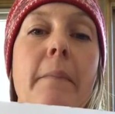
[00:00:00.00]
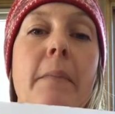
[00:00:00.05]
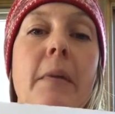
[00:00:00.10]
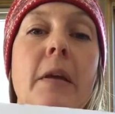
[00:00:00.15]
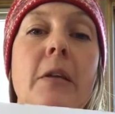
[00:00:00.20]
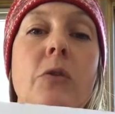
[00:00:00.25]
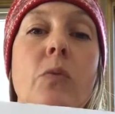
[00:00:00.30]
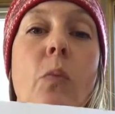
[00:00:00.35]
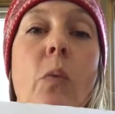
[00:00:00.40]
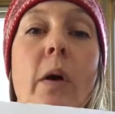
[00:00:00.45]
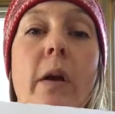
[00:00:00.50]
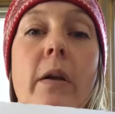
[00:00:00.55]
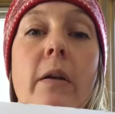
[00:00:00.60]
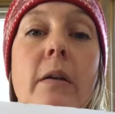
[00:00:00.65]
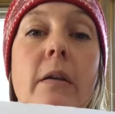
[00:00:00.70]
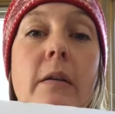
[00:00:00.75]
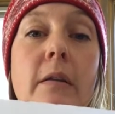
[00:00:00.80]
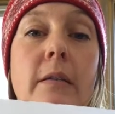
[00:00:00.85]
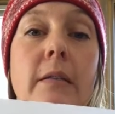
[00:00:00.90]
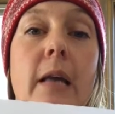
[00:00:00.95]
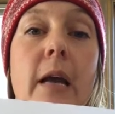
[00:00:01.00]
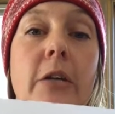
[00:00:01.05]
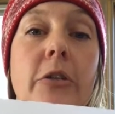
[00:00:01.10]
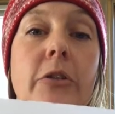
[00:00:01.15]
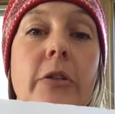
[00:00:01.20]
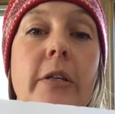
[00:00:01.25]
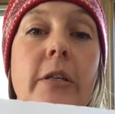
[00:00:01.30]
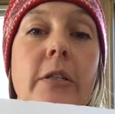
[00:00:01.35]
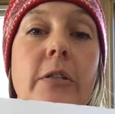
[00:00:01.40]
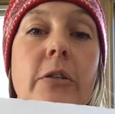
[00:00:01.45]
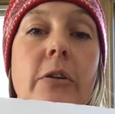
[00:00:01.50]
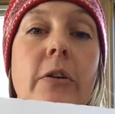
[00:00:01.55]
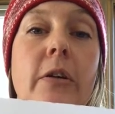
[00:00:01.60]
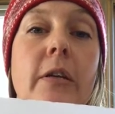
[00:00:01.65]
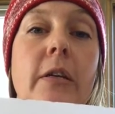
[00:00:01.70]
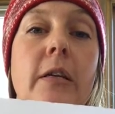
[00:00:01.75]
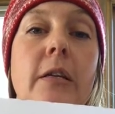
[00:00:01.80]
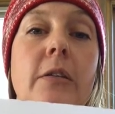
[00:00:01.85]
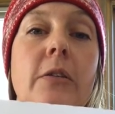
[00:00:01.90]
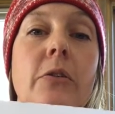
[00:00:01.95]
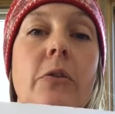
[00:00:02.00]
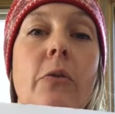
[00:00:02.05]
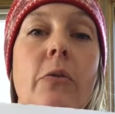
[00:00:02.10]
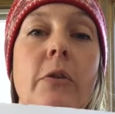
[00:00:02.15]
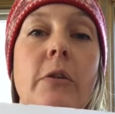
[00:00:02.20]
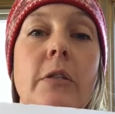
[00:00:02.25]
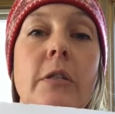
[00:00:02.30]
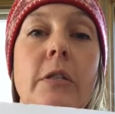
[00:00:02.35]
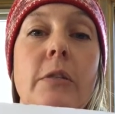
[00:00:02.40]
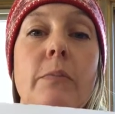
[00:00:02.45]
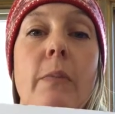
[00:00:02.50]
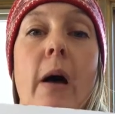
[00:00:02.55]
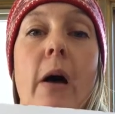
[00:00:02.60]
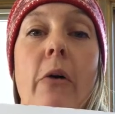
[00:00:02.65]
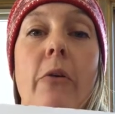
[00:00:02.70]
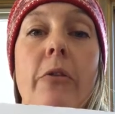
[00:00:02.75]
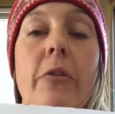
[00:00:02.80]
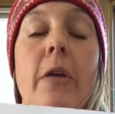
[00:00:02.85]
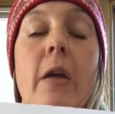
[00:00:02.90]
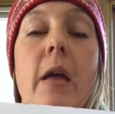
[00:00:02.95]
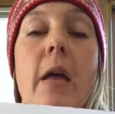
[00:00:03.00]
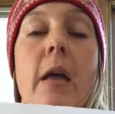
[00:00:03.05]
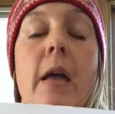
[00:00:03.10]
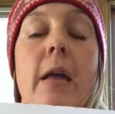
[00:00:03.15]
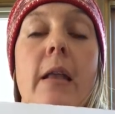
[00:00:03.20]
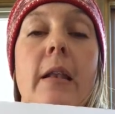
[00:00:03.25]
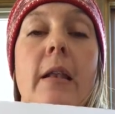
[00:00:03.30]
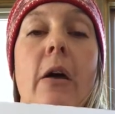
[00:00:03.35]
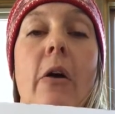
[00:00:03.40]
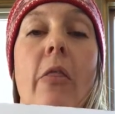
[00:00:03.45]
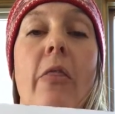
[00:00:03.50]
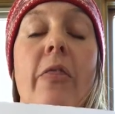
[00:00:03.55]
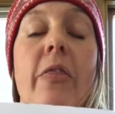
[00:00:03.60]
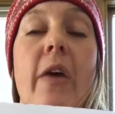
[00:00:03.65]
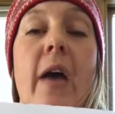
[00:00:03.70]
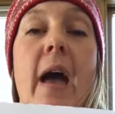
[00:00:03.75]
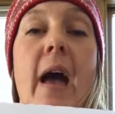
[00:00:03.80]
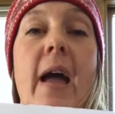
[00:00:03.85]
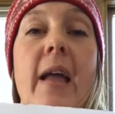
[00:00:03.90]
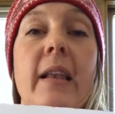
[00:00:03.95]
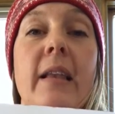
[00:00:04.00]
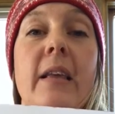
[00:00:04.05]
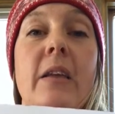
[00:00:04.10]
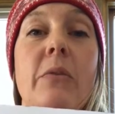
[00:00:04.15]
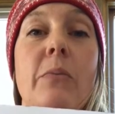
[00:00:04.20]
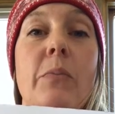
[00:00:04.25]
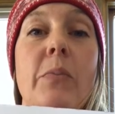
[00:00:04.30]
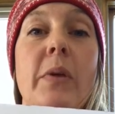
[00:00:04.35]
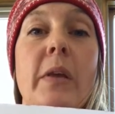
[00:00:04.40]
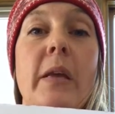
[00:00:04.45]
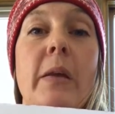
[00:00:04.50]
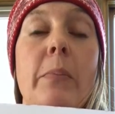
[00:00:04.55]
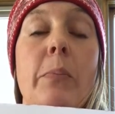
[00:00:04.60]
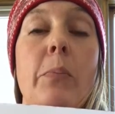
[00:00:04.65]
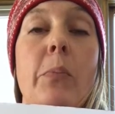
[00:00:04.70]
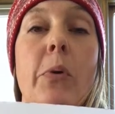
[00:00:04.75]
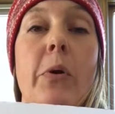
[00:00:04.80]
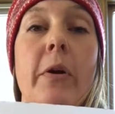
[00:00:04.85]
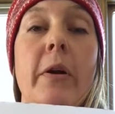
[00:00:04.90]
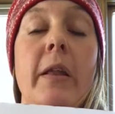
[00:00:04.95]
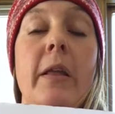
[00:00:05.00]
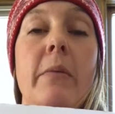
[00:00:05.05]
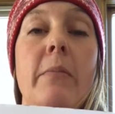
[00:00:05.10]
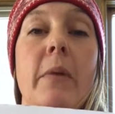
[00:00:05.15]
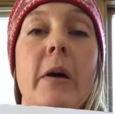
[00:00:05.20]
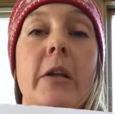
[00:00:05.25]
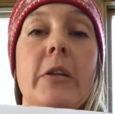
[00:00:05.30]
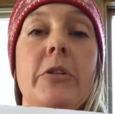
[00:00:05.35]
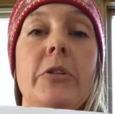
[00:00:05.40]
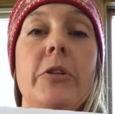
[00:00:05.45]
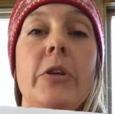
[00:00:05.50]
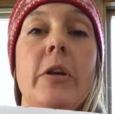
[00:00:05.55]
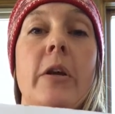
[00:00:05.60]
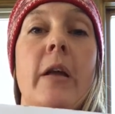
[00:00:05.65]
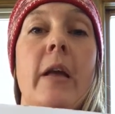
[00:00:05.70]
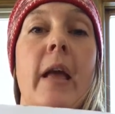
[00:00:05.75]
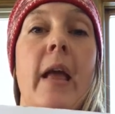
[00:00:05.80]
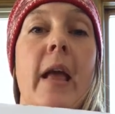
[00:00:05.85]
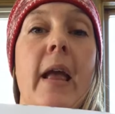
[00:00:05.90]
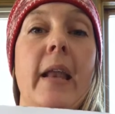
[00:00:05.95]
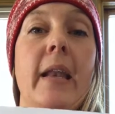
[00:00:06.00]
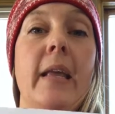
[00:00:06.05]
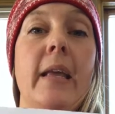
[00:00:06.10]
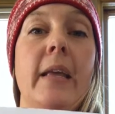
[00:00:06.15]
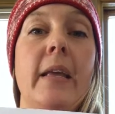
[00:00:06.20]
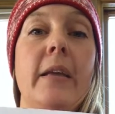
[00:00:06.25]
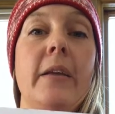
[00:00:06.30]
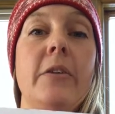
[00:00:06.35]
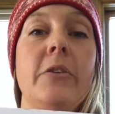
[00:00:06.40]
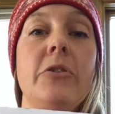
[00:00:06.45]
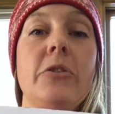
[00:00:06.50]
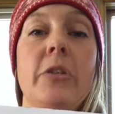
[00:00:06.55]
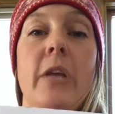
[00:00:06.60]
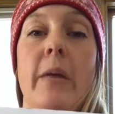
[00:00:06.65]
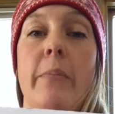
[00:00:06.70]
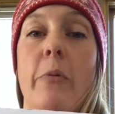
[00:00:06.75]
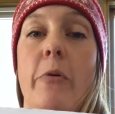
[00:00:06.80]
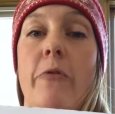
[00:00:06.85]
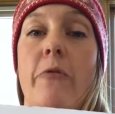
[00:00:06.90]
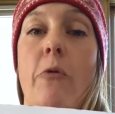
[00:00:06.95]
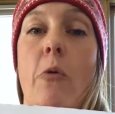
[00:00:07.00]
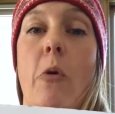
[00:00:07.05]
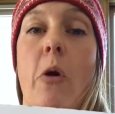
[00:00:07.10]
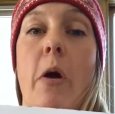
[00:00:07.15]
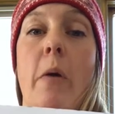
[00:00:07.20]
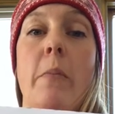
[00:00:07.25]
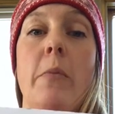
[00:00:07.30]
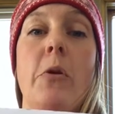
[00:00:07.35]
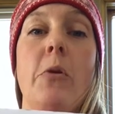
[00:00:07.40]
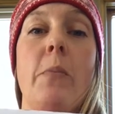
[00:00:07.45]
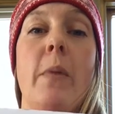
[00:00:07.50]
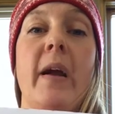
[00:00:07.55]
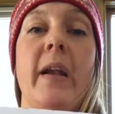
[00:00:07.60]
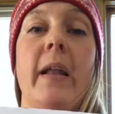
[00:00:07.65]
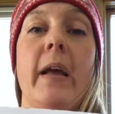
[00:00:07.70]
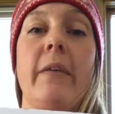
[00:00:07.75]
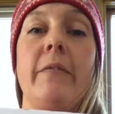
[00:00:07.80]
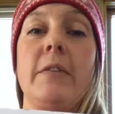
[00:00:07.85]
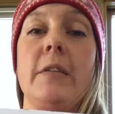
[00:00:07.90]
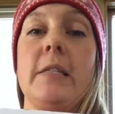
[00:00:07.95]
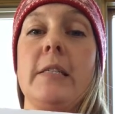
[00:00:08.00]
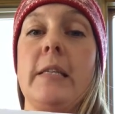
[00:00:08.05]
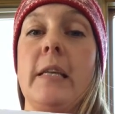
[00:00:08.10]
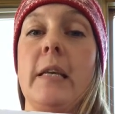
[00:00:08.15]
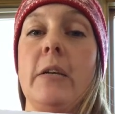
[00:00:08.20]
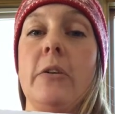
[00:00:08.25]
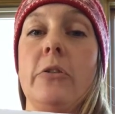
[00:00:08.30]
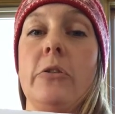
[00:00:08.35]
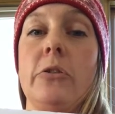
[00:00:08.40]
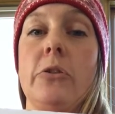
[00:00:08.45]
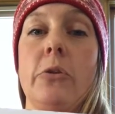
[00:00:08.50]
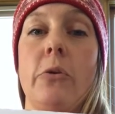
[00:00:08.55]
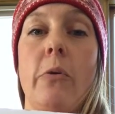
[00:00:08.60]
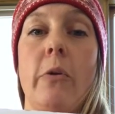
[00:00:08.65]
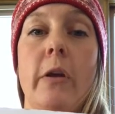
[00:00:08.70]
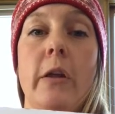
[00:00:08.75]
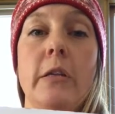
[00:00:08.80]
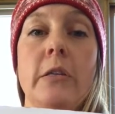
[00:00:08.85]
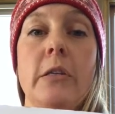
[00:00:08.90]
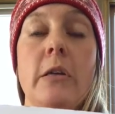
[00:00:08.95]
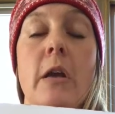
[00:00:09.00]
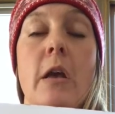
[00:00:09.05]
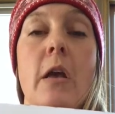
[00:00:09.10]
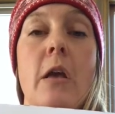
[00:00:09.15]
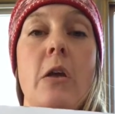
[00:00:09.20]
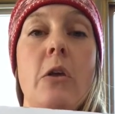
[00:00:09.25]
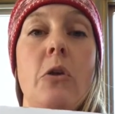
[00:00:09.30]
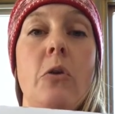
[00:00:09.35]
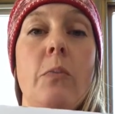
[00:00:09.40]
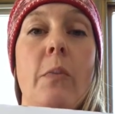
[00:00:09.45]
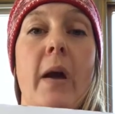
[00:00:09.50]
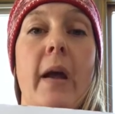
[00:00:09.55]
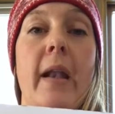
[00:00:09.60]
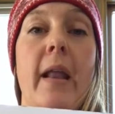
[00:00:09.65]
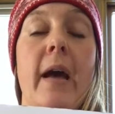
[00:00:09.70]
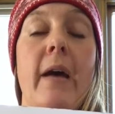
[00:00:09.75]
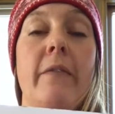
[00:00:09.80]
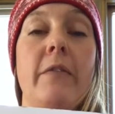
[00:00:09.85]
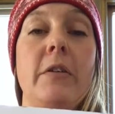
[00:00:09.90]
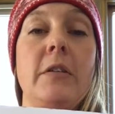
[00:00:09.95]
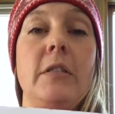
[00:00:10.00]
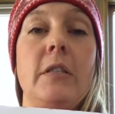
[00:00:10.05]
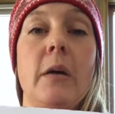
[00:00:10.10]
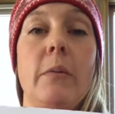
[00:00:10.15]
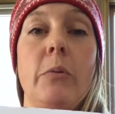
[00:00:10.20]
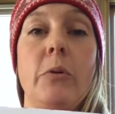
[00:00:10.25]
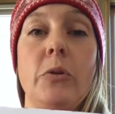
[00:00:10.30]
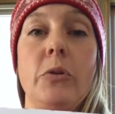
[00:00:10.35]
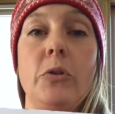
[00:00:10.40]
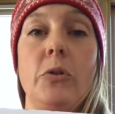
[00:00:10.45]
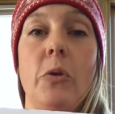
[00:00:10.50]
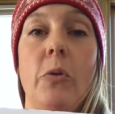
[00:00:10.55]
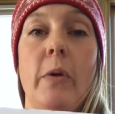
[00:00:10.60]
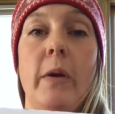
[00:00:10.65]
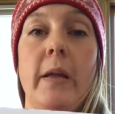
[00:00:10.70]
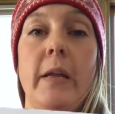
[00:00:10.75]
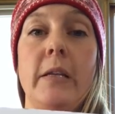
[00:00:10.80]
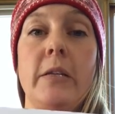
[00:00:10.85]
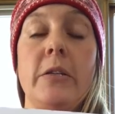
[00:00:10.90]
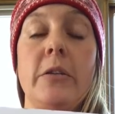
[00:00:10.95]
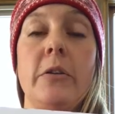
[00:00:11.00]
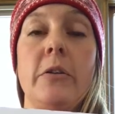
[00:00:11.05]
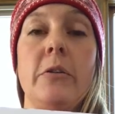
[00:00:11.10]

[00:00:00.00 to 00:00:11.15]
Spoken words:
is what is actually inserted into the horse's mouth. Now that can be pretty much any shape or form. You might have a single joint, you might have a double joint,